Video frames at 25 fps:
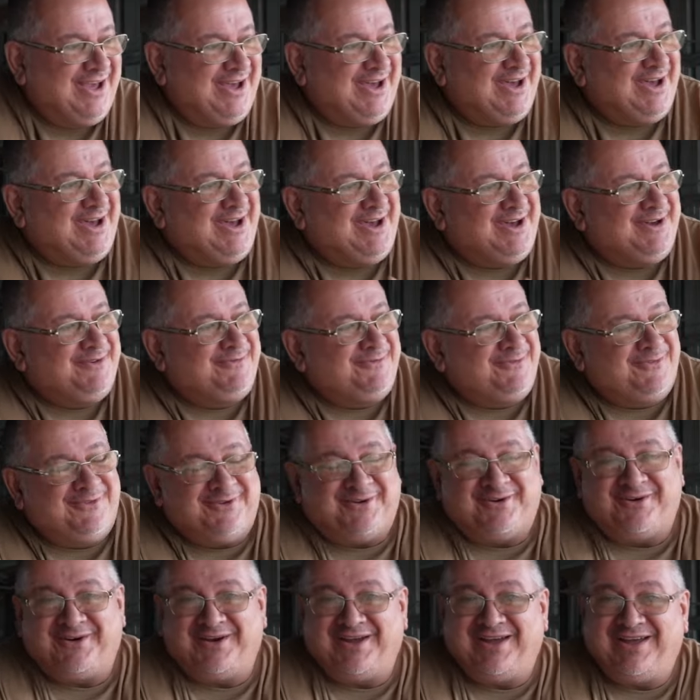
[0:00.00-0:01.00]

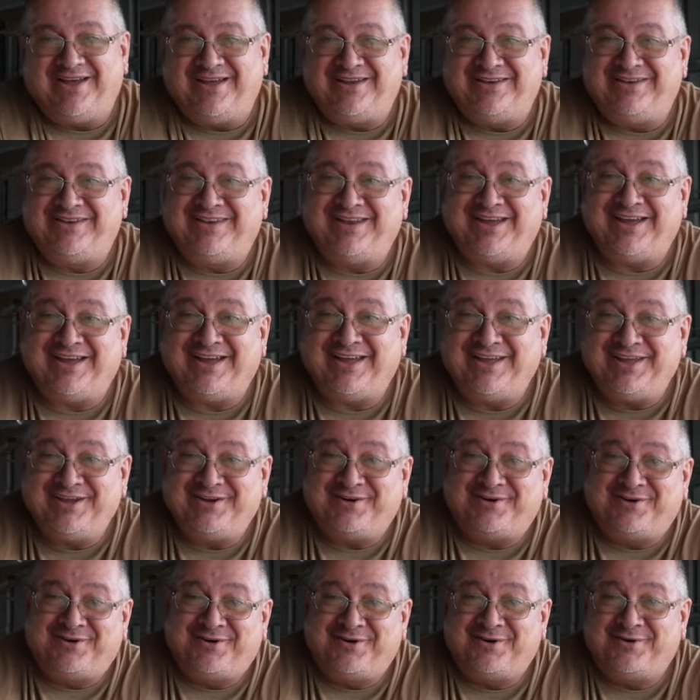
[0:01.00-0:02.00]
after a
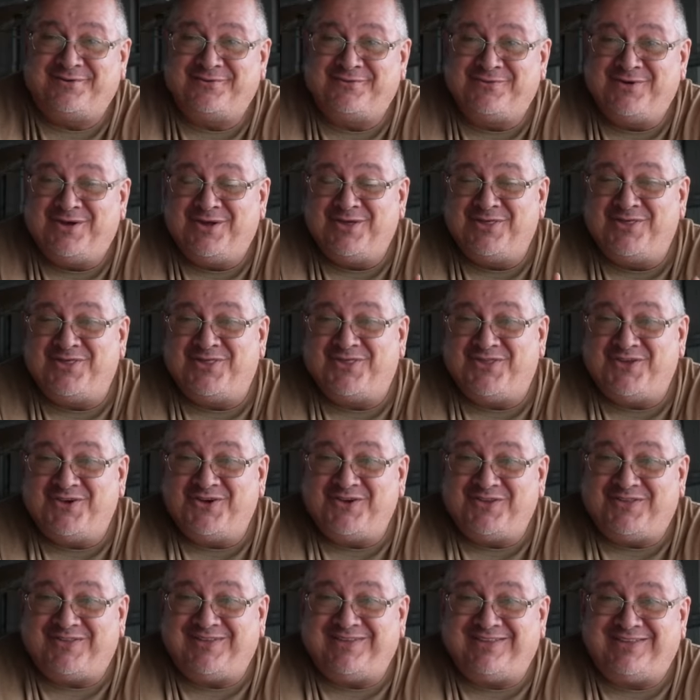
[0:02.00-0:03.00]
day of
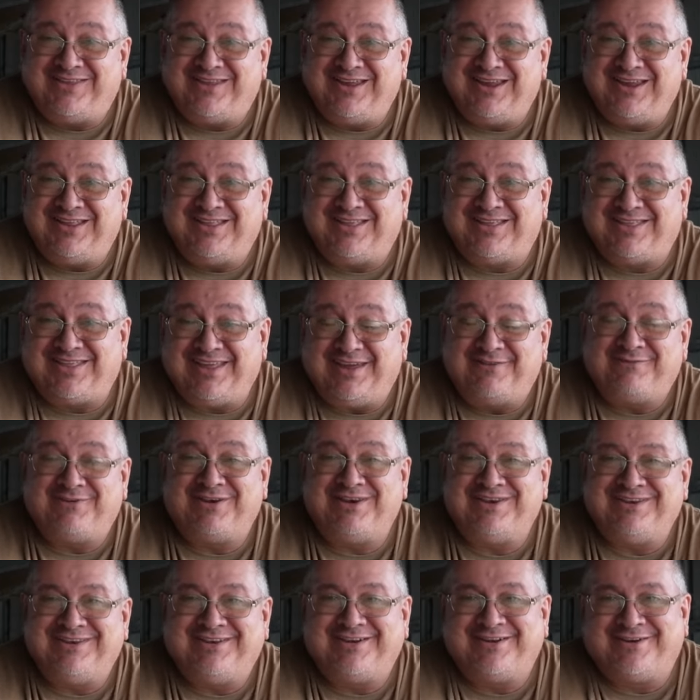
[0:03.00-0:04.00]

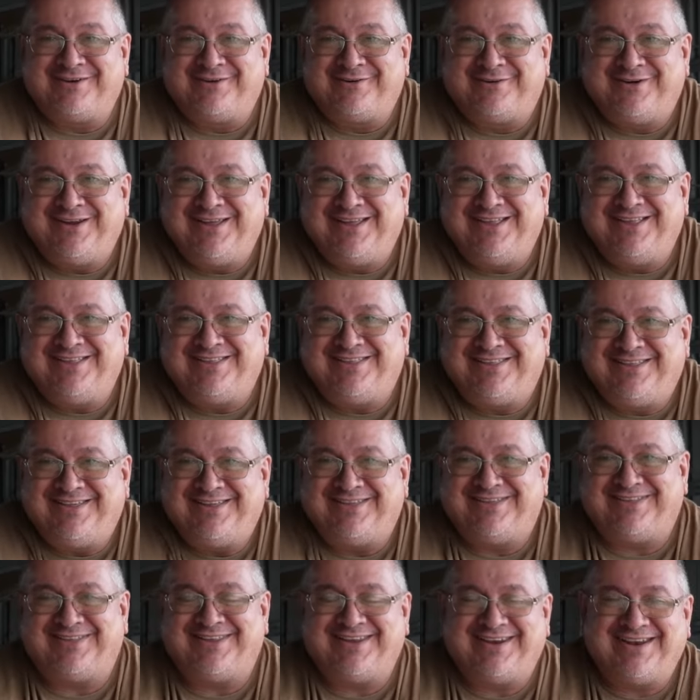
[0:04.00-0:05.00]
37 degrees
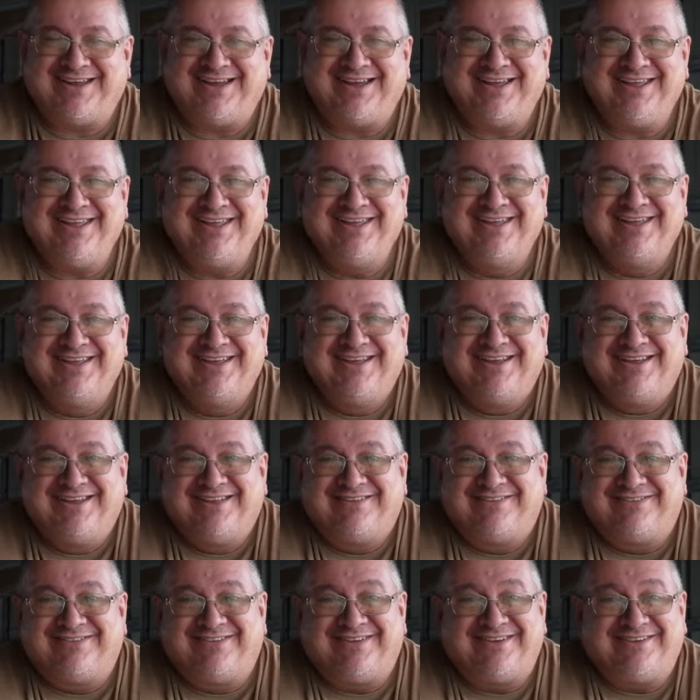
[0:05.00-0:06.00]
yesterday.
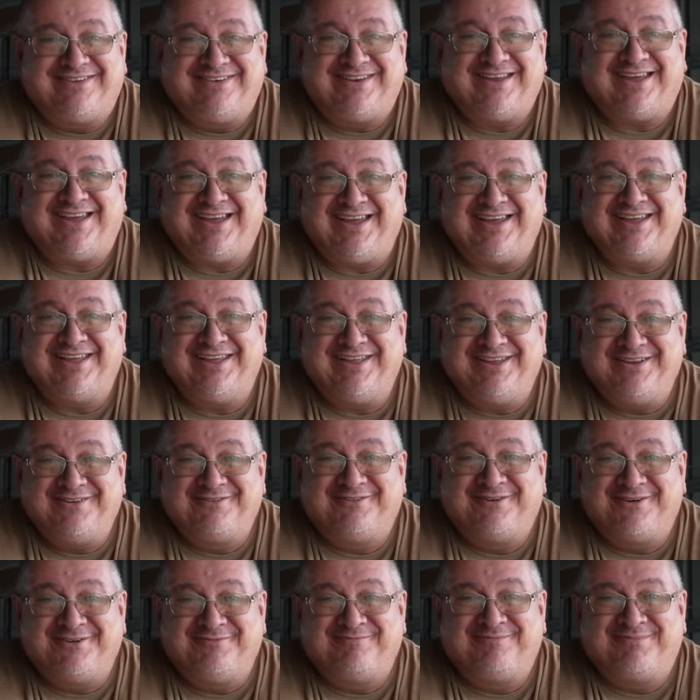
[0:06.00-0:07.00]
Today, you
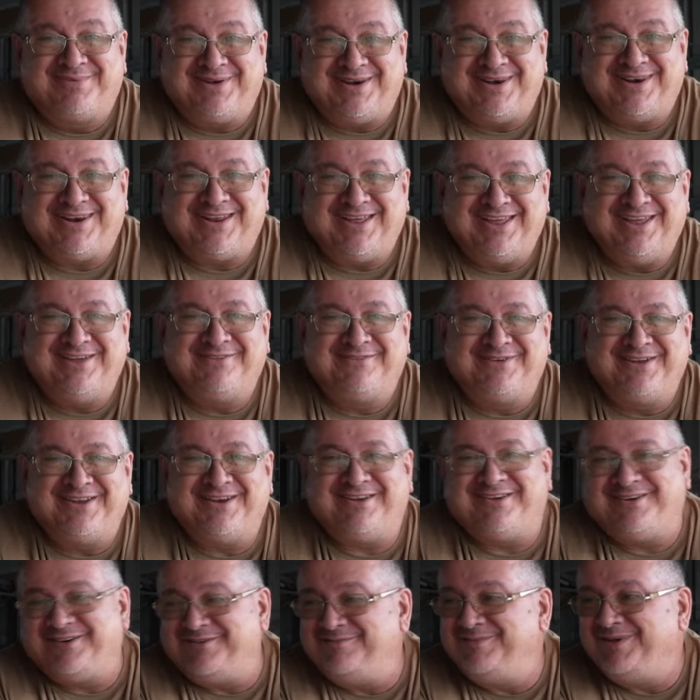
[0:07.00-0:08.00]
wouldn't believe
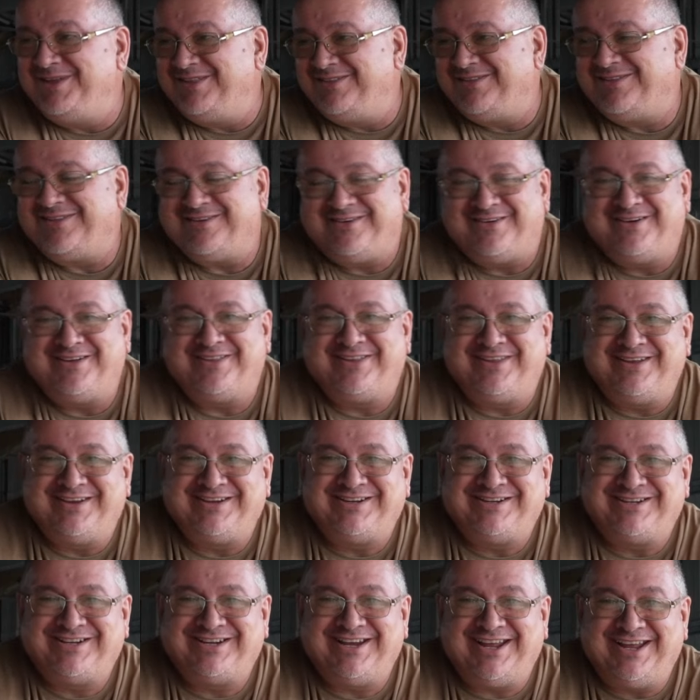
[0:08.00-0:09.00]
it, I'm inside the
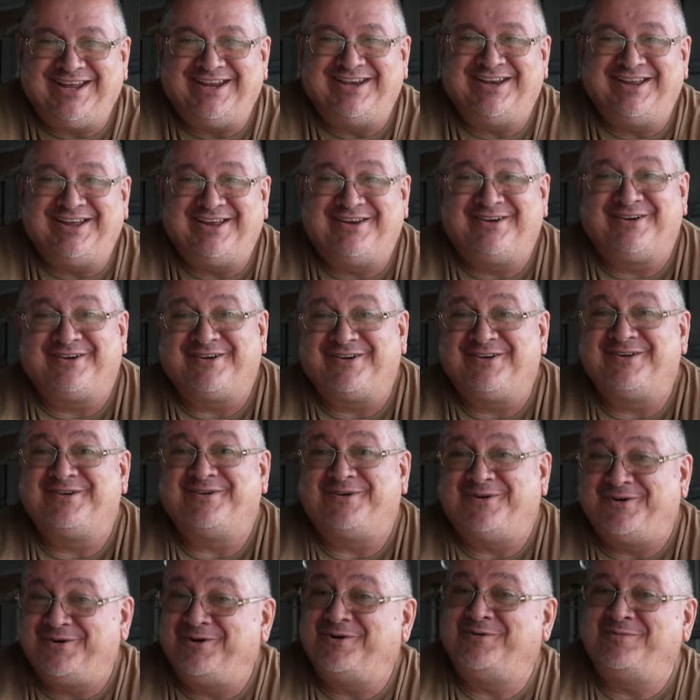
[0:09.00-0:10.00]
shed and I could
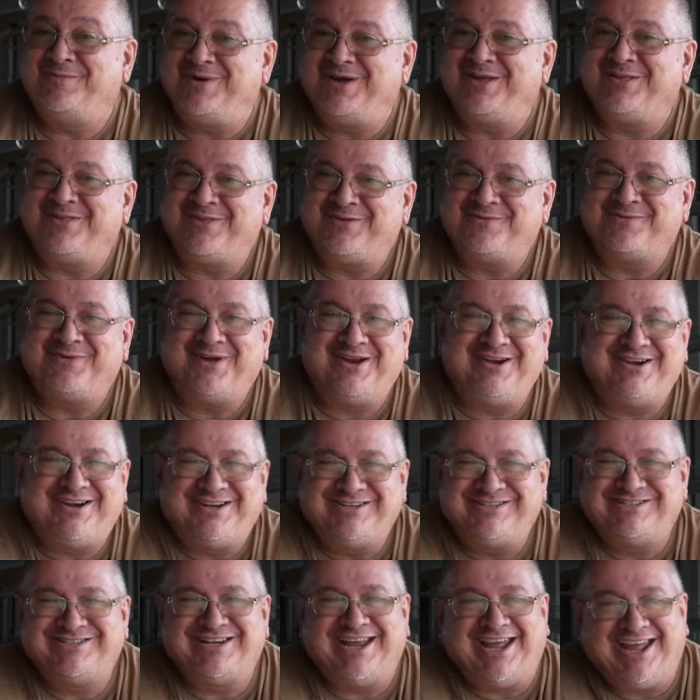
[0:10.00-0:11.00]
almost wear
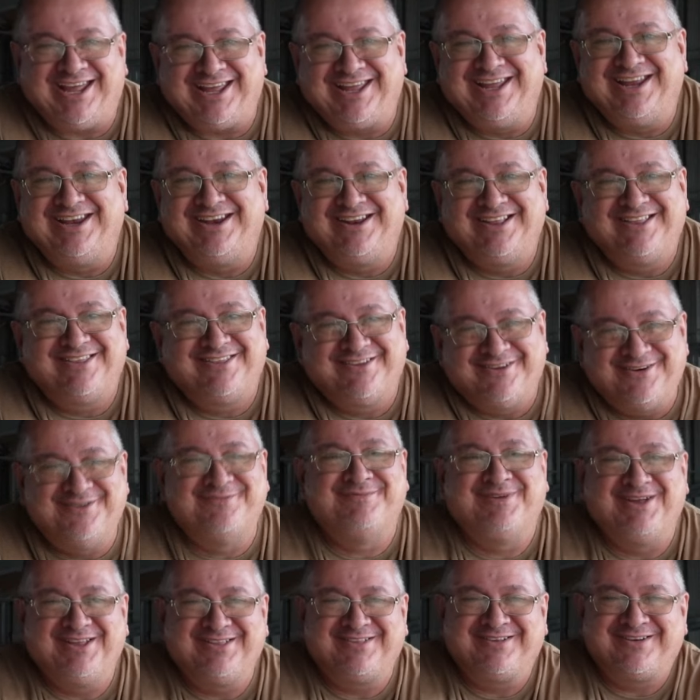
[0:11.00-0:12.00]
a jacket. It's
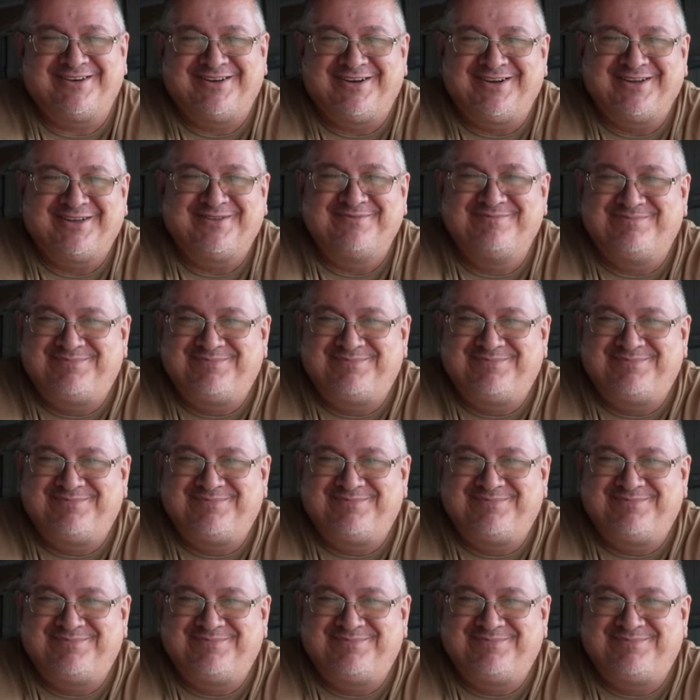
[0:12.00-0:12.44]
almost like